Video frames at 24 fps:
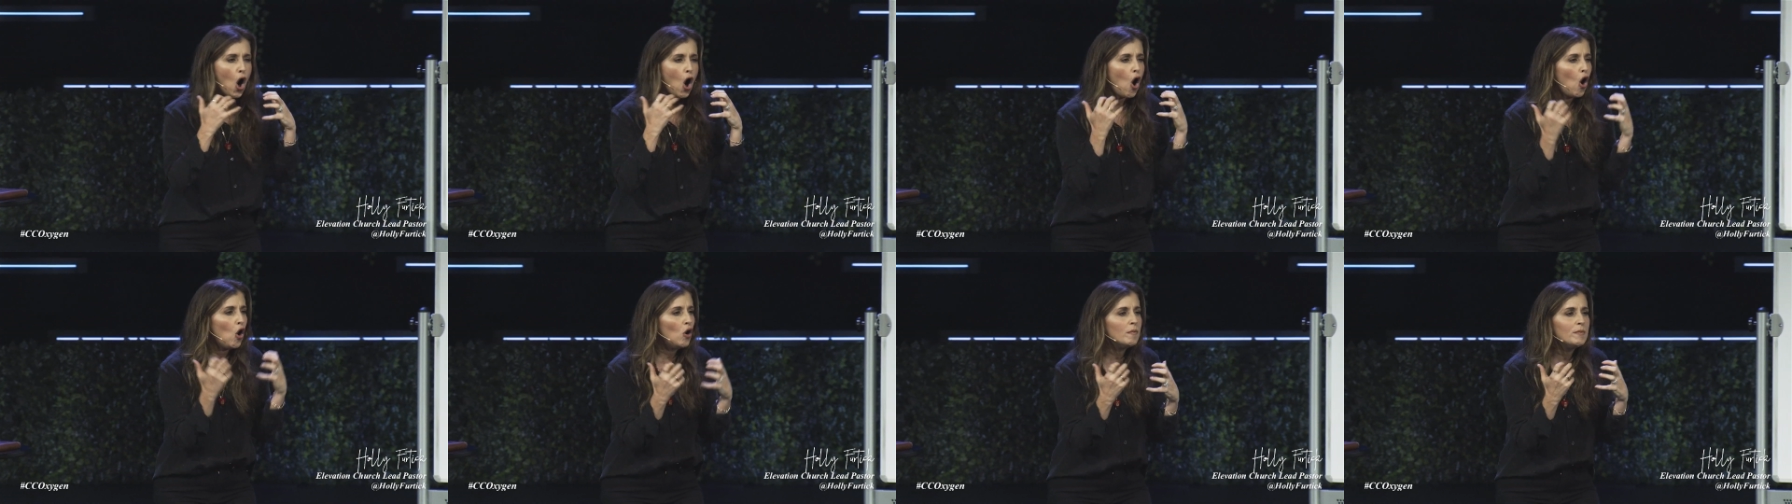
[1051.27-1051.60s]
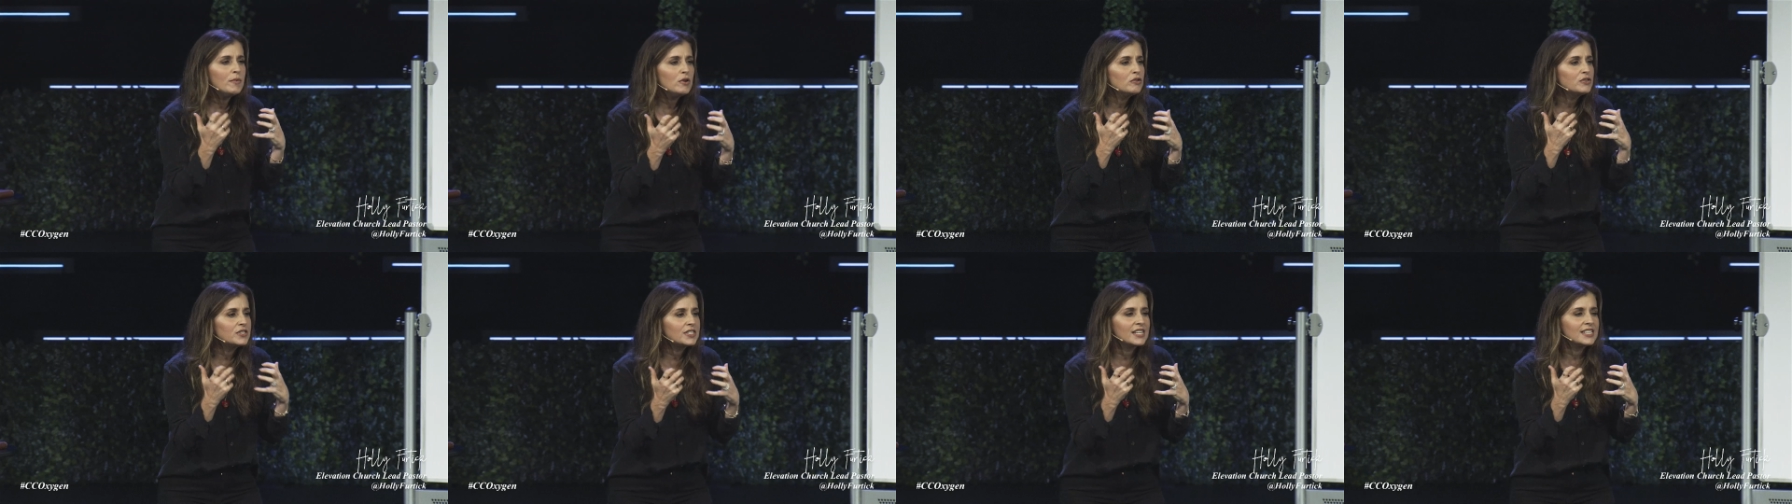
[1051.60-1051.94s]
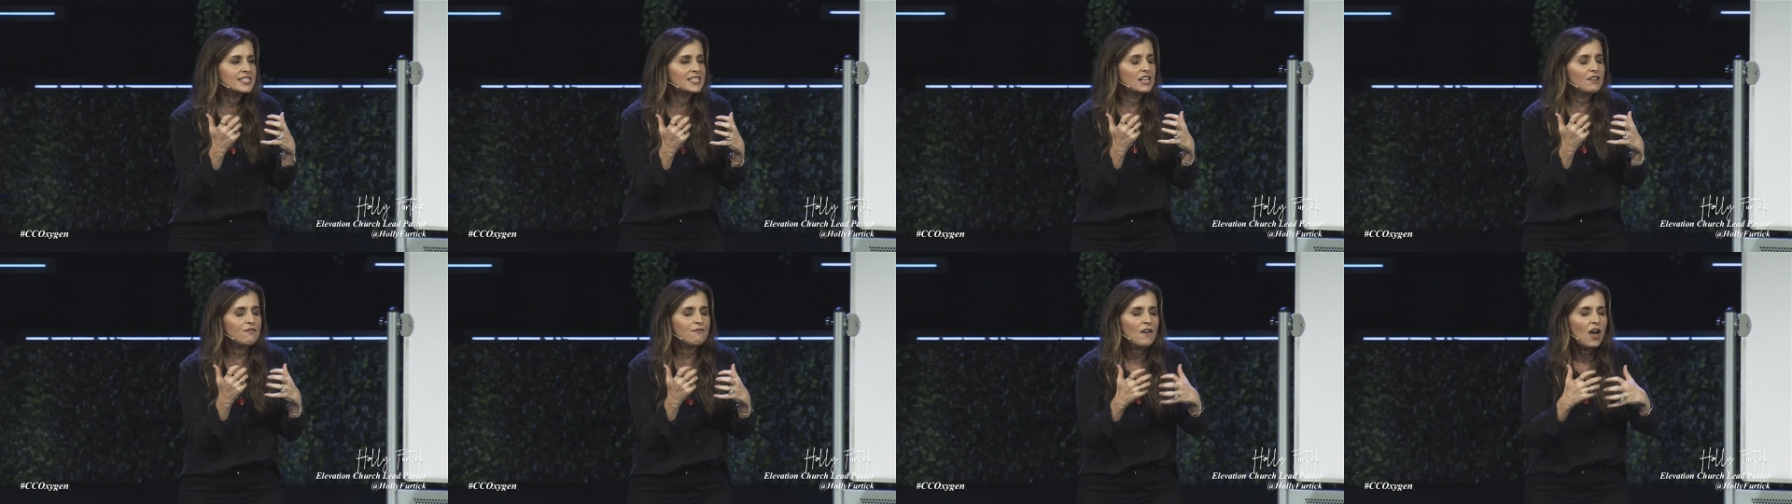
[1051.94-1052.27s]
almost
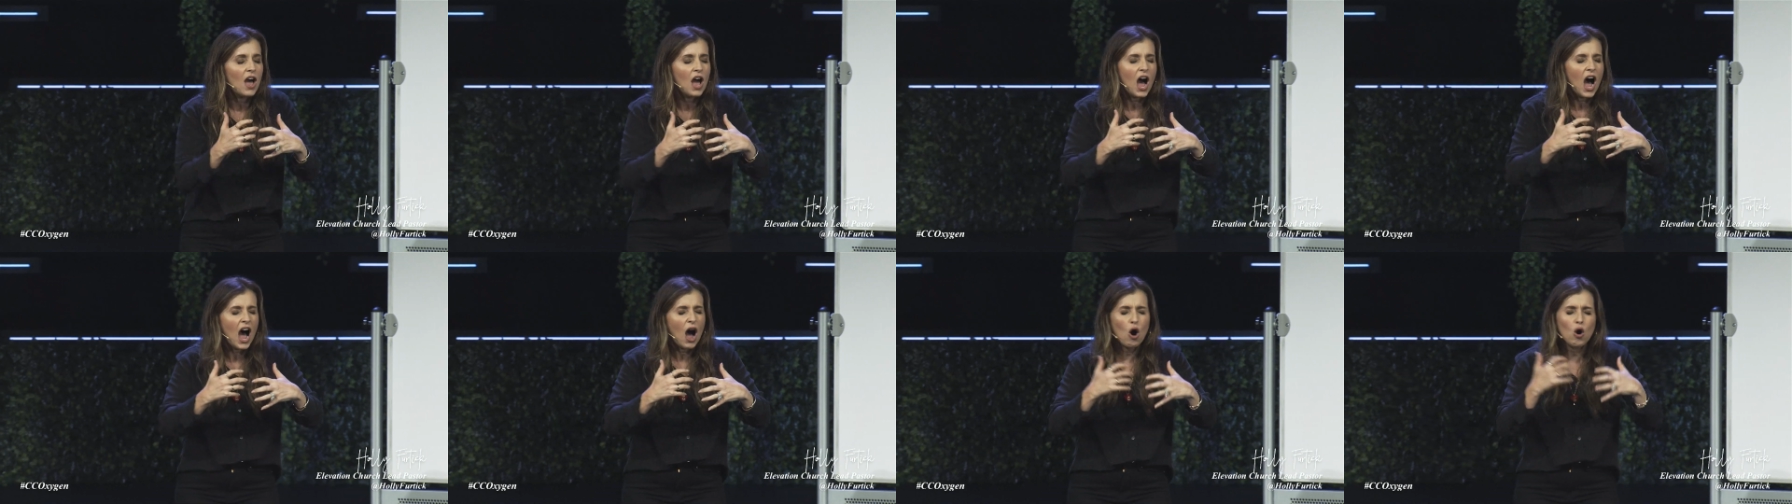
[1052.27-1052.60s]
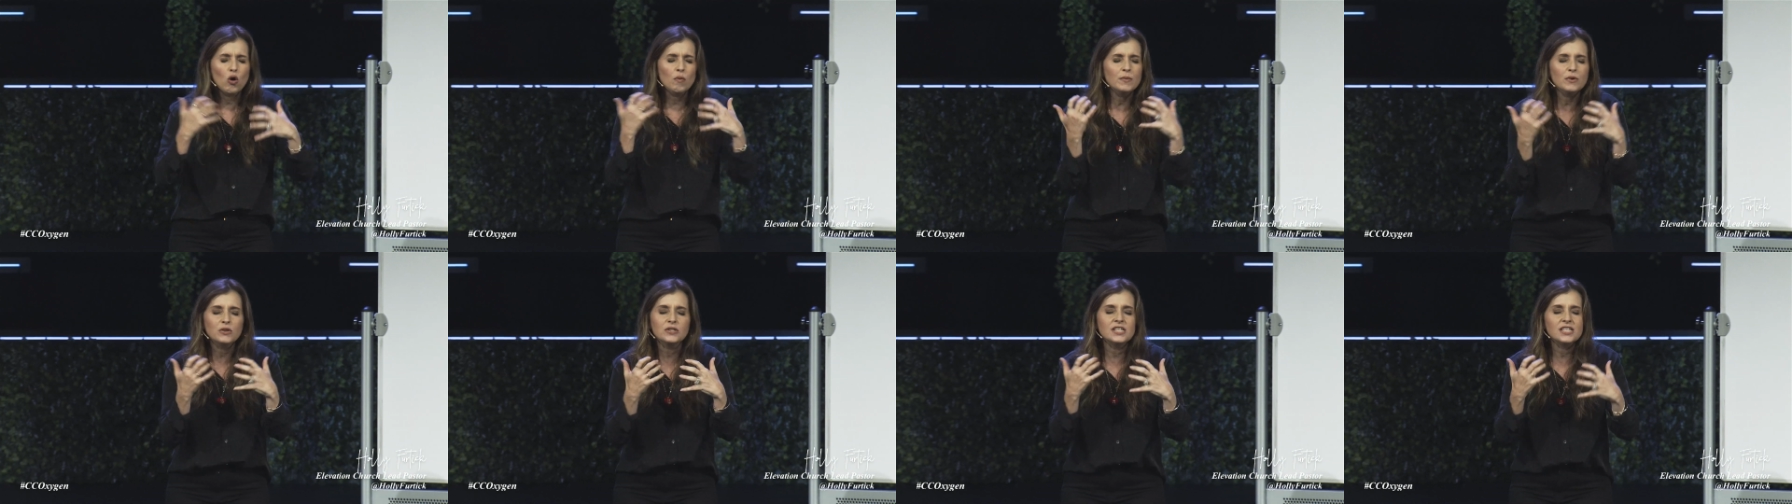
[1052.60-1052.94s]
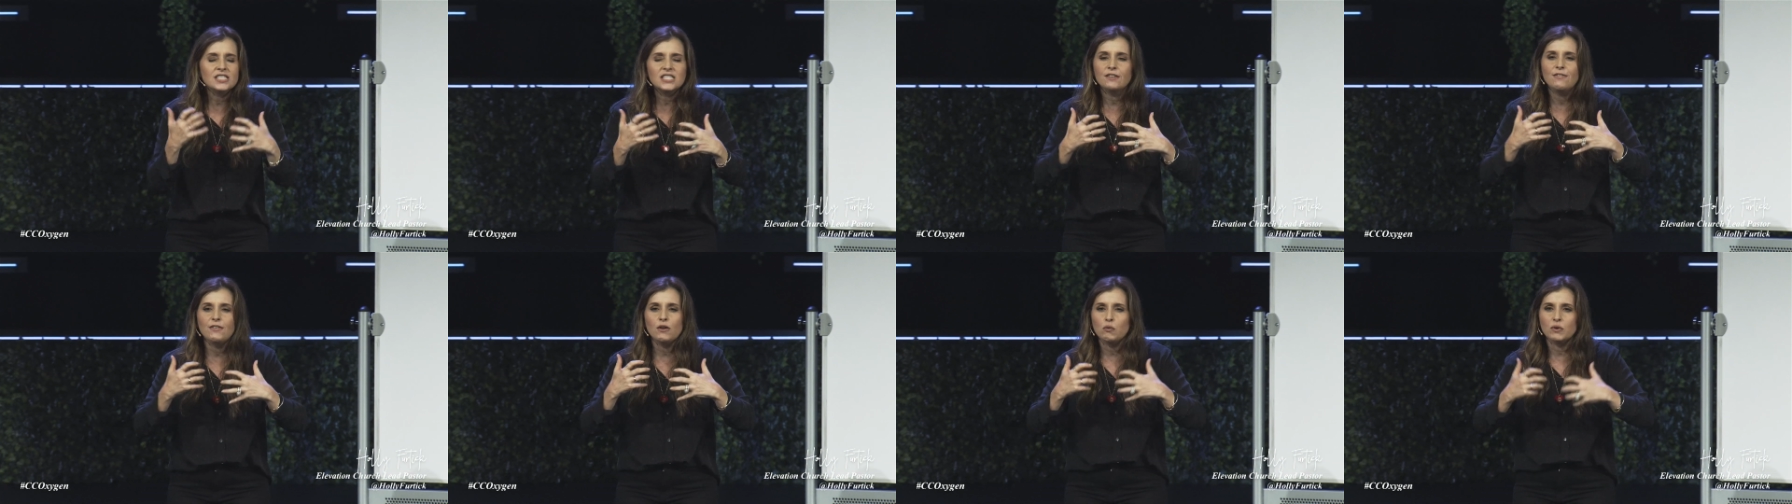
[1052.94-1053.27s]
as if
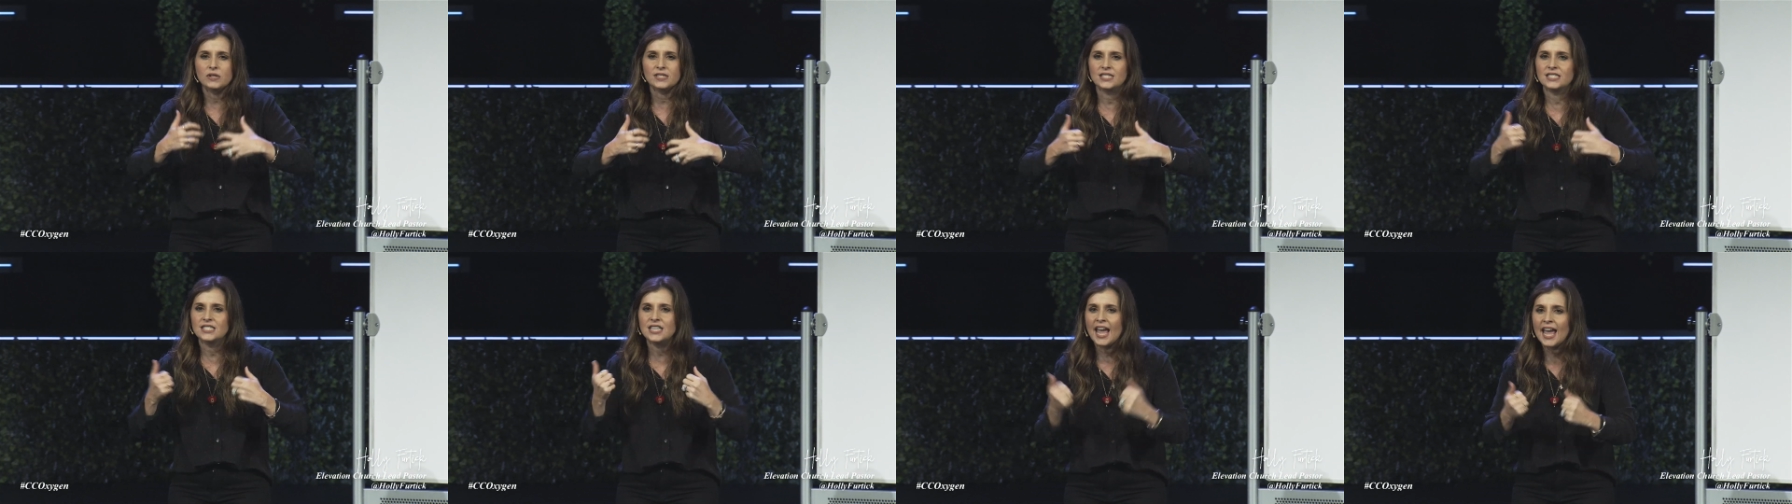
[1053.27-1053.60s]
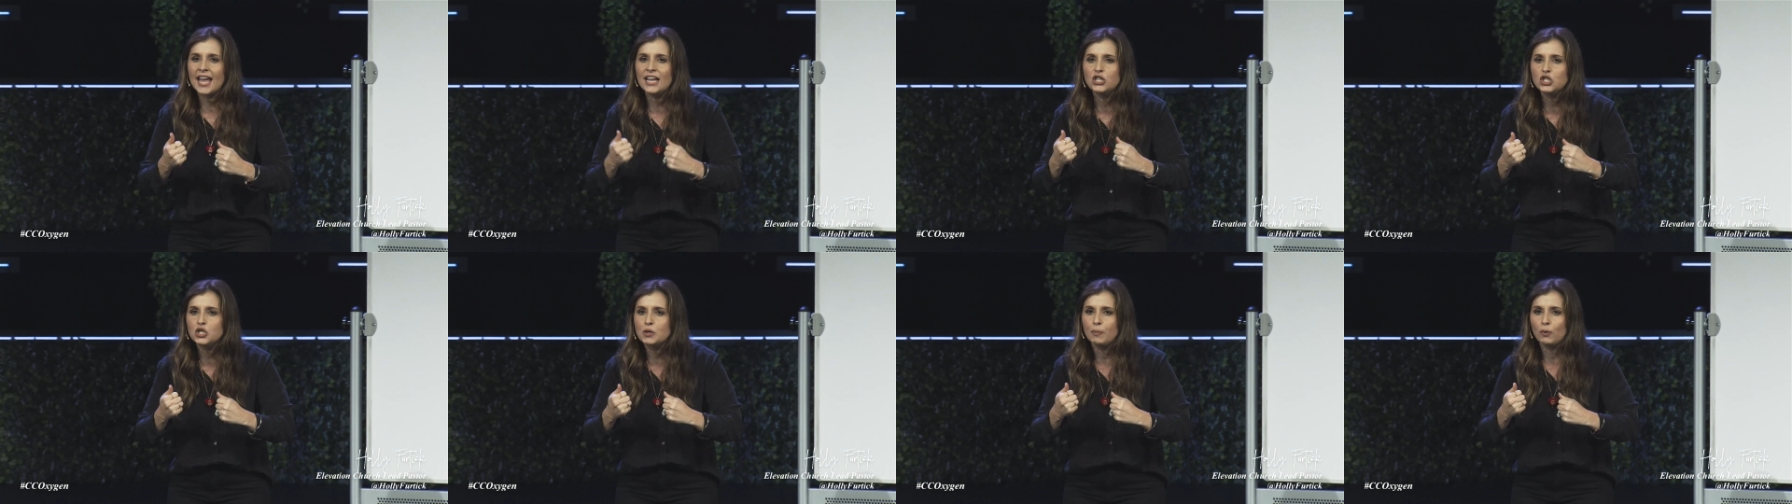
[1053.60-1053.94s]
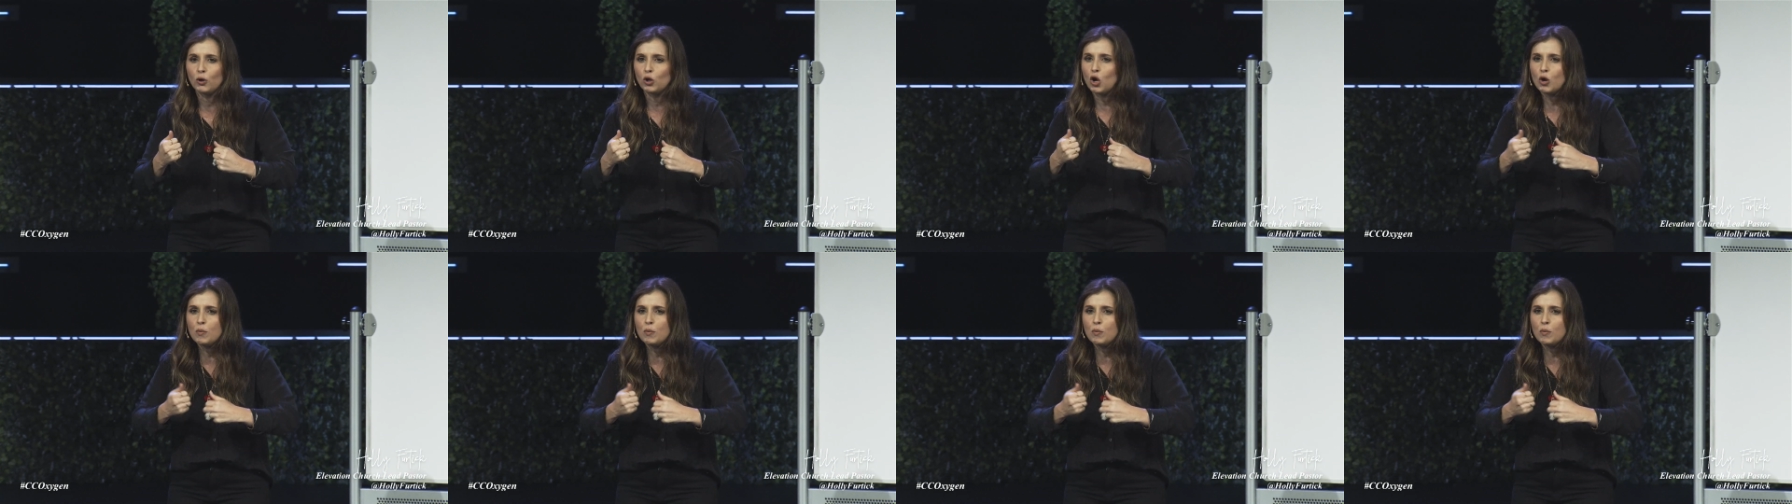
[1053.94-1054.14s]
it was tangible,